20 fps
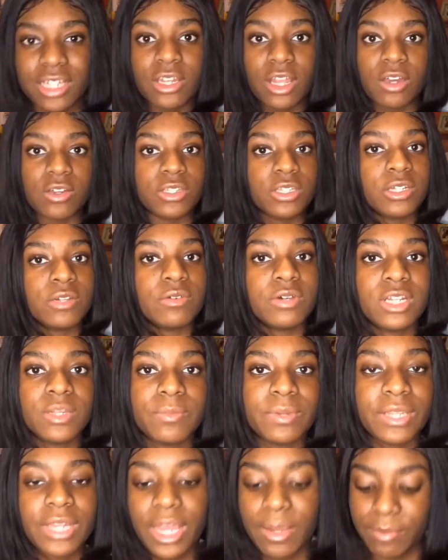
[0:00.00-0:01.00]
you don't want to
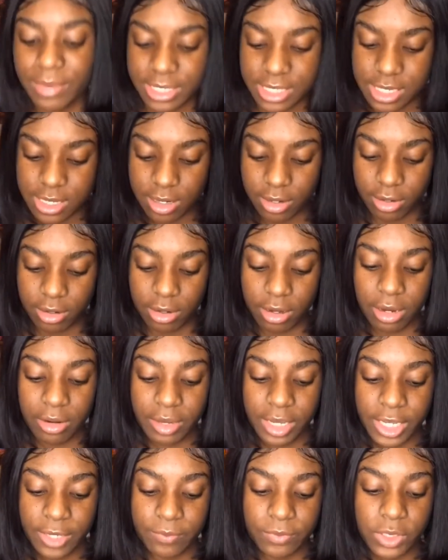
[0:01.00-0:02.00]
be that messy girl, all
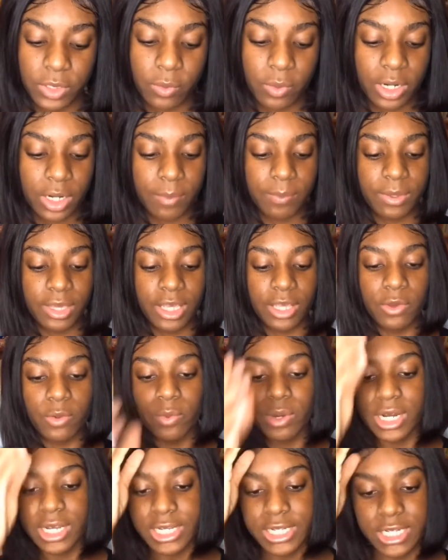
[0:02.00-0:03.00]
right? You want
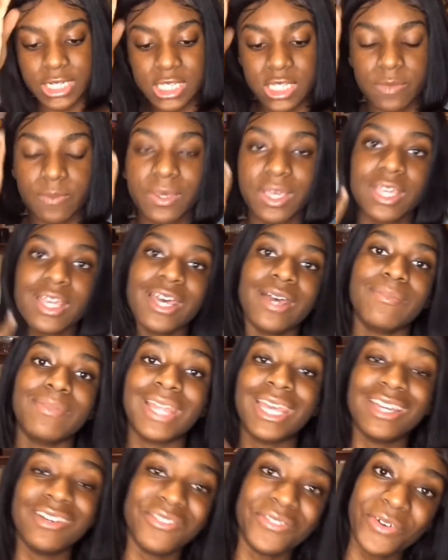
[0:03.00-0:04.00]
to just speak up
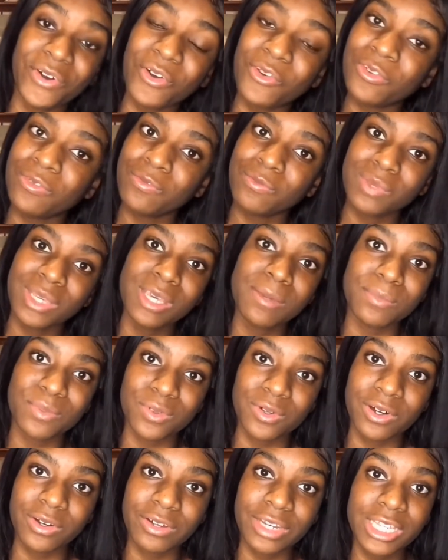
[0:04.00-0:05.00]
like grown people,
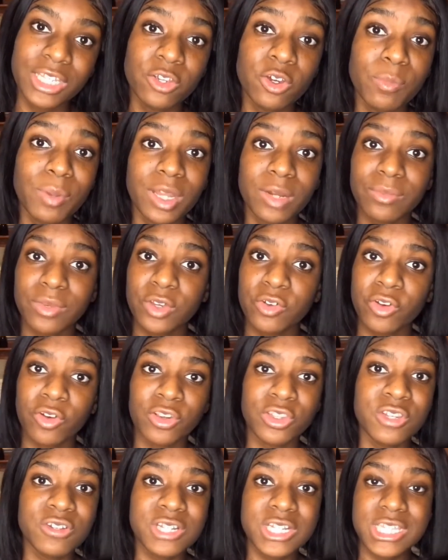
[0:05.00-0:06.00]
all right? You about to be grown.
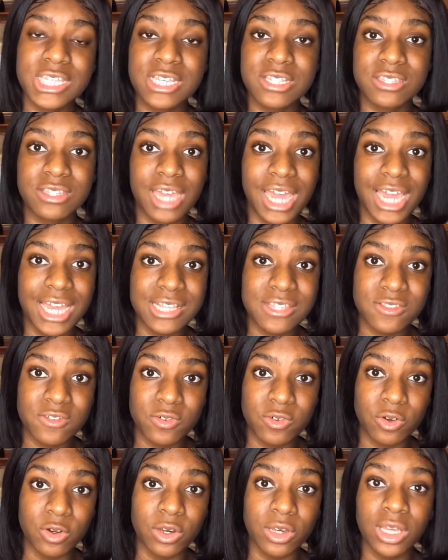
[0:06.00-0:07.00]
You just entered high
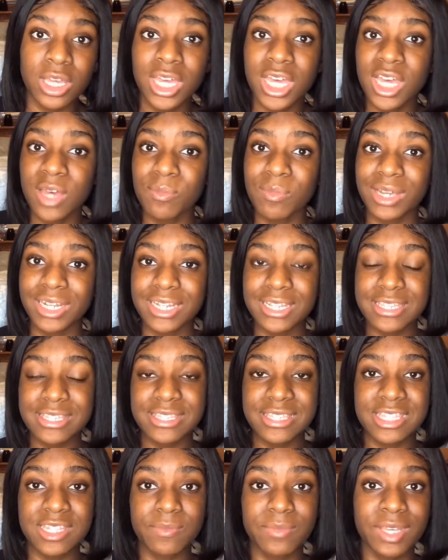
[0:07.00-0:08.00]
school, but this is
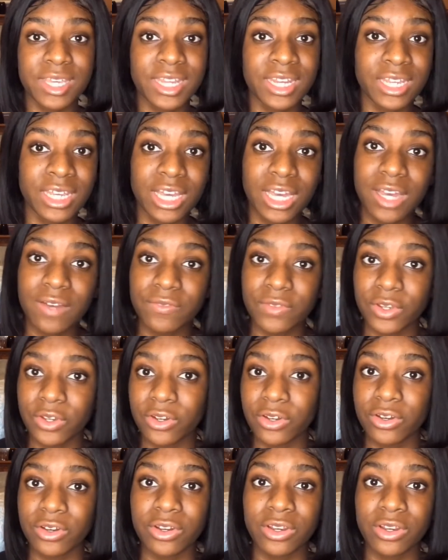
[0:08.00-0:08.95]
the beginning of your